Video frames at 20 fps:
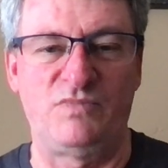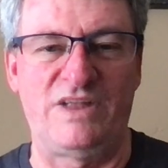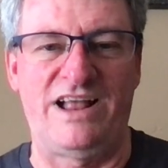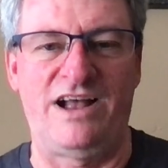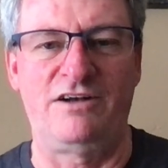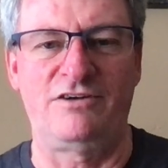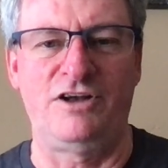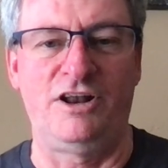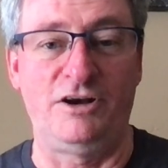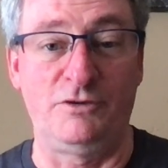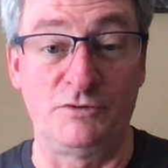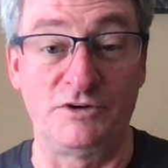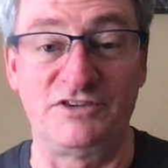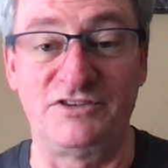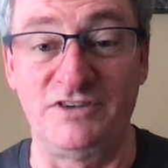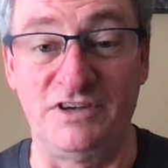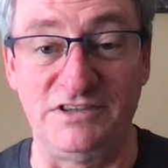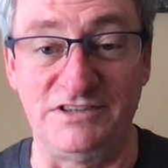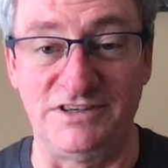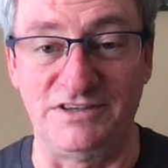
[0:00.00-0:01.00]
I'll call it
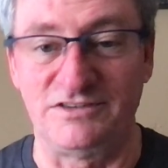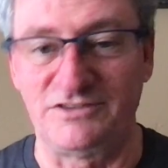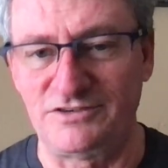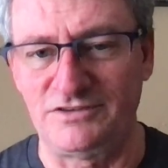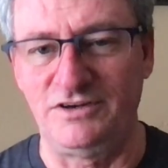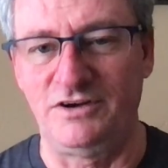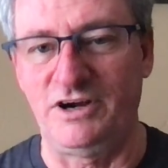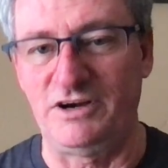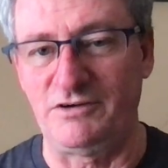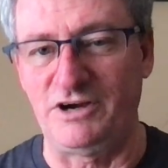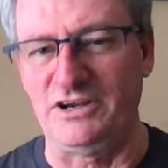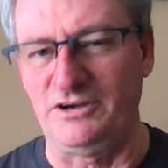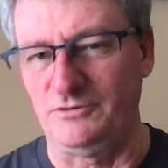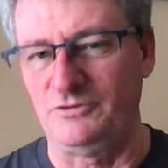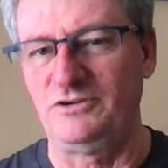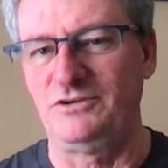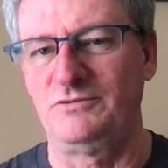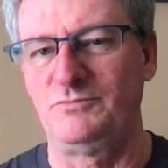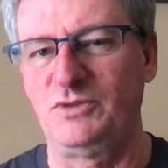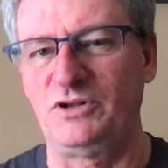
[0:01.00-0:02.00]
resilience. Right?
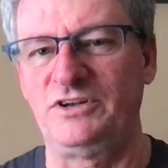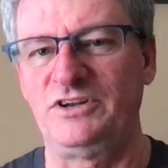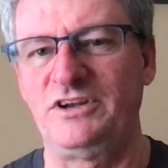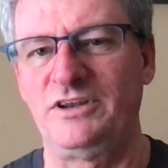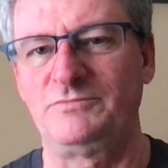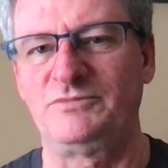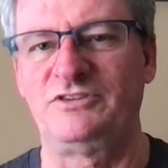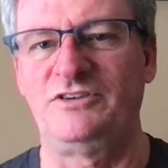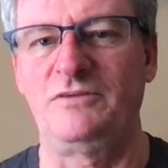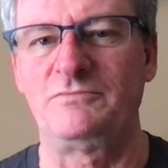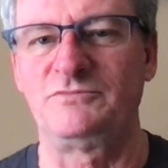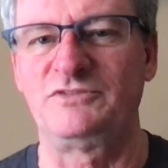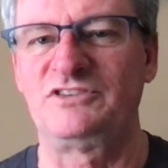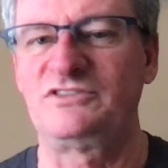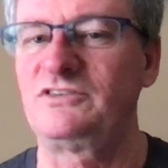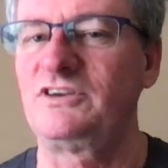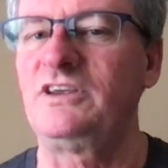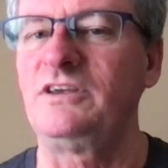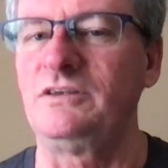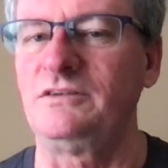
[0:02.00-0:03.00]
You're building up some
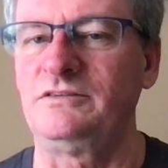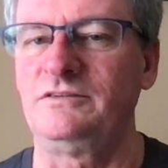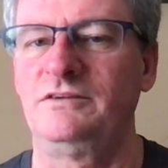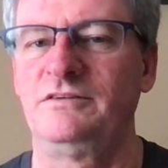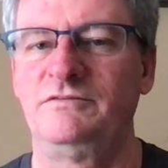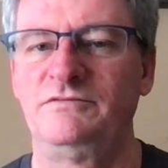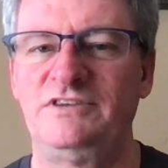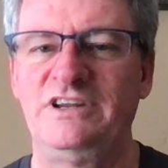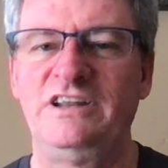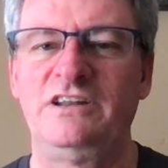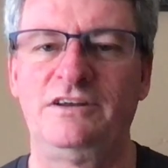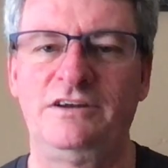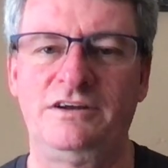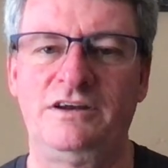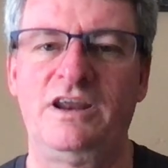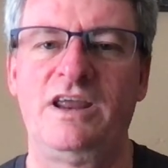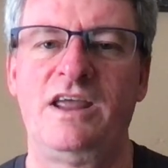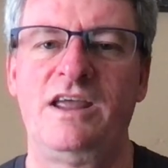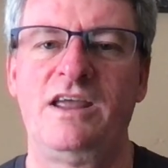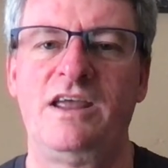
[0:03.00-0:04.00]
skill of
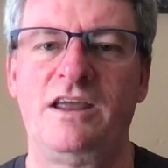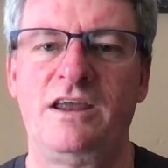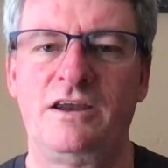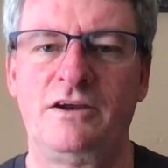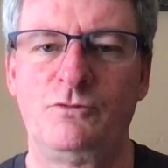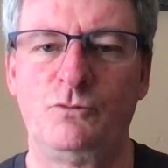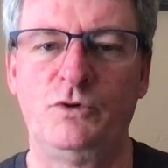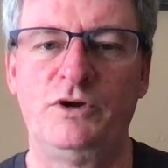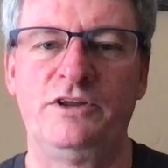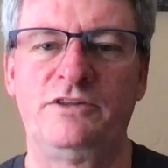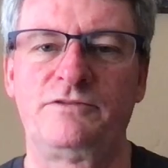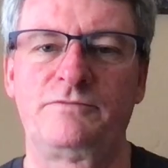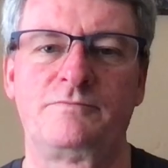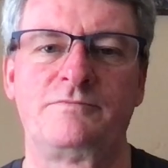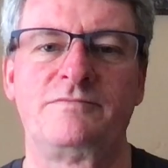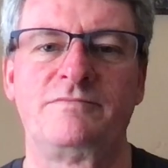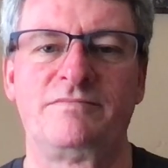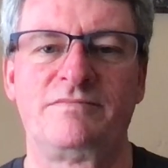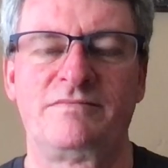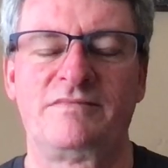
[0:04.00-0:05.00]
dealing with
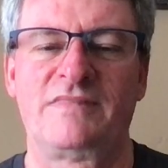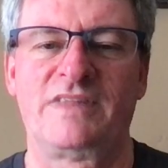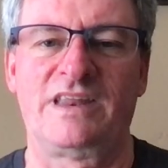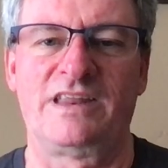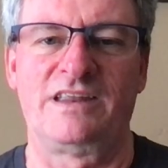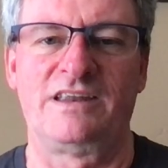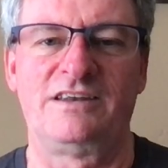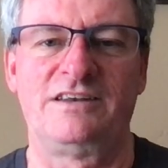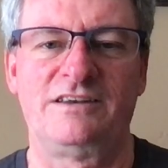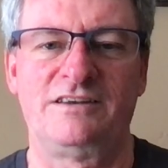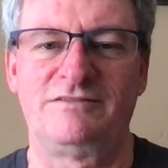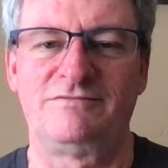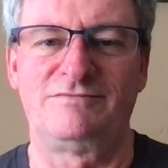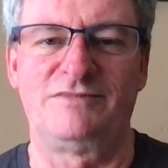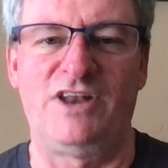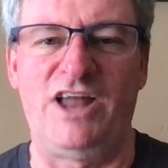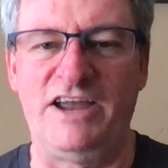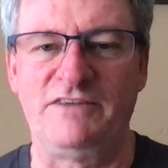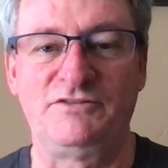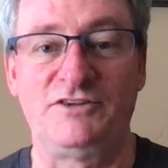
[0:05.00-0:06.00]

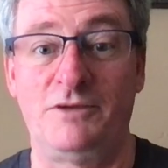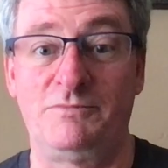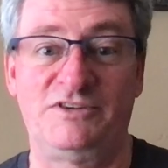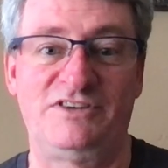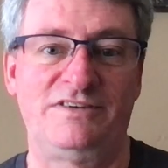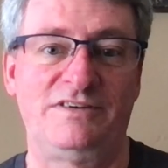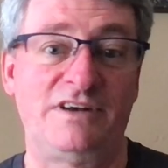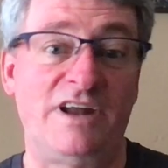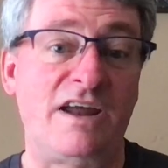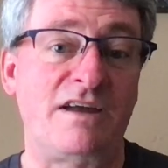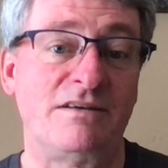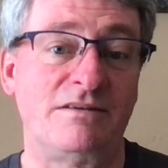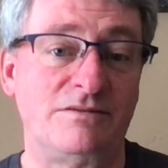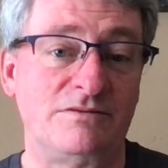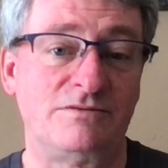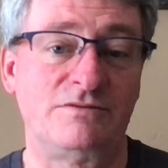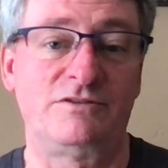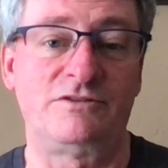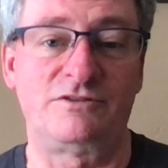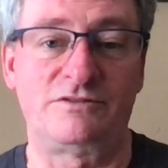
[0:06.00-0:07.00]
life's ups and
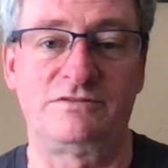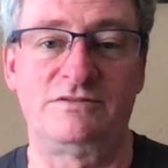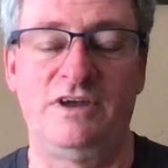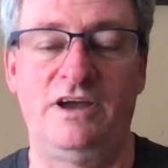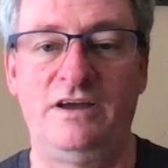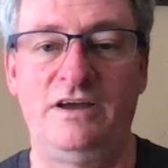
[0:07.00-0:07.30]
downs.